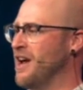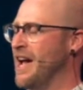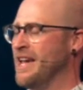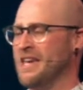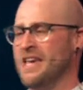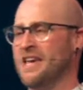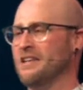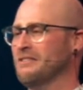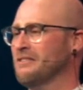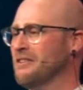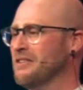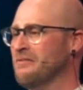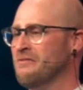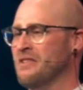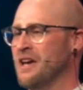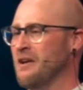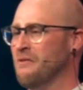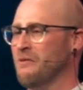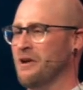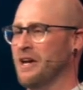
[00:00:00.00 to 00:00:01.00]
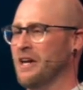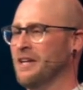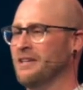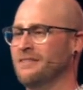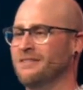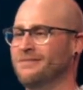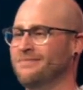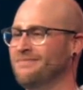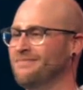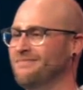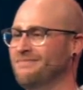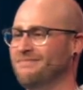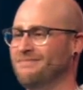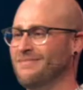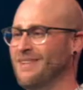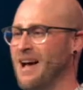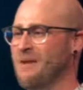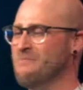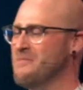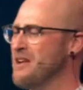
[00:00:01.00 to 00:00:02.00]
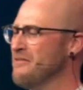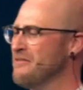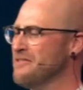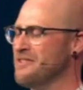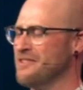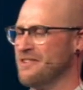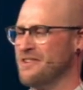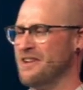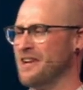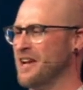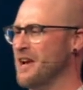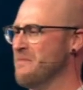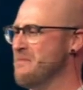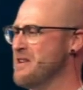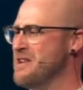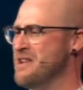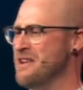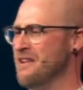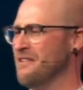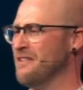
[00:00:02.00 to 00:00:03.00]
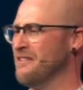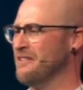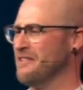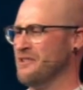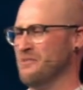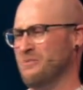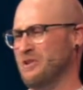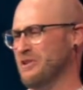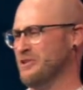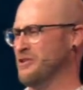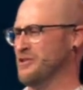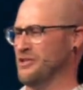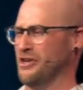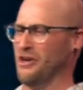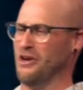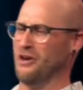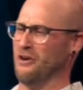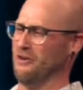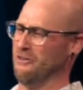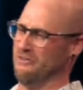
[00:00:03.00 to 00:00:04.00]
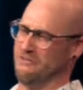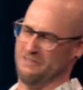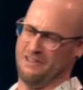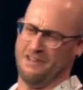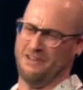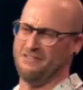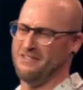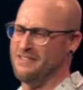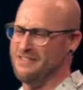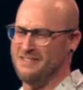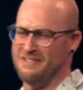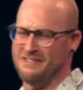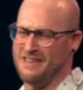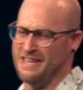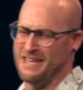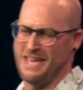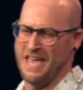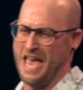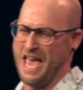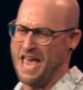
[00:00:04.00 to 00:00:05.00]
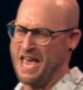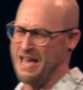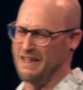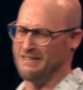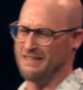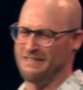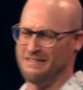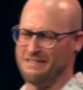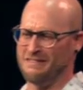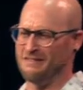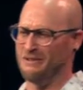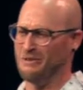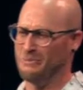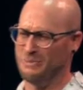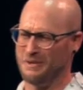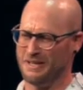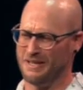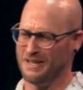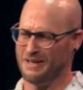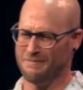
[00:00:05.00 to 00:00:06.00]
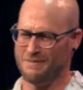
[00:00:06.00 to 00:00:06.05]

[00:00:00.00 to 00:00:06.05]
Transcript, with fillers: I can't live that way. I'm never just going to come in here and it's going to be a show and all. It's just, I can't. That's stupid.